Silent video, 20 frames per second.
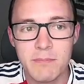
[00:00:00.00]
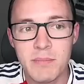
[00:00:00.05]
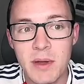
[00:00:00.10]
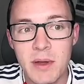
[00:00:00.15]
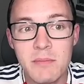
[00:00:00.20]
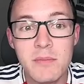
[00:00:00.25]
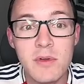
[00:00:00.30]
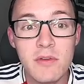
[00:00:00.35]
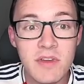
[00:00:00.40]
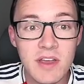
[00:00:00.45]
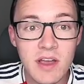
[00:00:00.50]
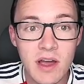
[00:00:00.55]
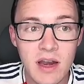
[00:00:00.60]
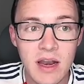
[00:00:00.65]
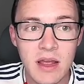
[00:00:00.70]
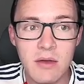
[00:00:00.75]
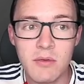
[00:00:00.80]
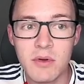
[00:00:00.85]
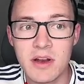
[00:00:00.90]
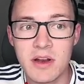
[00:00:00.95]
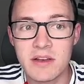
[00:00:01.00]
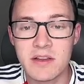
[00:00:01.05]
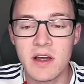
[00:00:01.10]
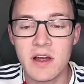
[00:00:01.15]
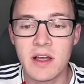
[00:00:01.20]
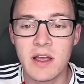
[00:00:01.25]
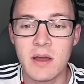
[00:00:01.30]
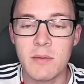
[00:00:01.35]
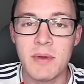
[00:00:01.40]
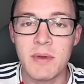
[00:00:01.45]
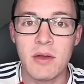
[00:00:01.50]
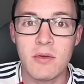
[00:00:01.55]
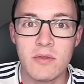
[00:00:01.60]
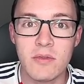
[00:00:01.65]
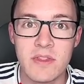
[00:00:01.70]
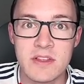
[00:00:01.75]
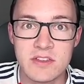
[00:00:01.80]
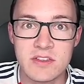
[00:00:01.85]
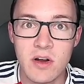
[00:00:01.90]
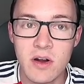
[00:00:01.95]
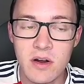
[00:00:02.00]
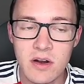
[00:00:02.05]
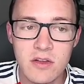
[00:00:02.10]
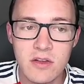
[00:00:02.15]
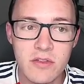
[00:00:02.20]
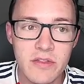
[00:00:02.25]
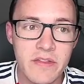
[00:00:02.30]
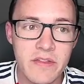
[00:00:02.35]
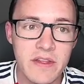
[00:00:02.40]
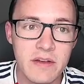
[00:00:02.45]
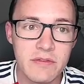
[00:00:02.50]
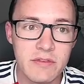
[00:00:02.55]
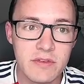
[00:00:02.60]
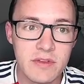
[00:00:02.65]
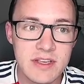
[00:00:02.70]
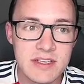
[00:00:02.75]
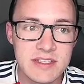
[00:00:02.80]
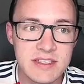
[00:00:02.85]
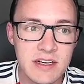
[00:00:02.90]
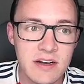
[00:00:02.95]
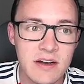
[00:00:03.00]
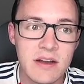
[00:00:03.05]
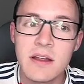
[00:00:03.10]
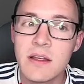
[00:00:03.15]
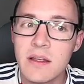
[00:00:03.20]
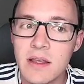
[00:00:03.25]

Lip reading: But moving on, I want to talk about this article that they've released here.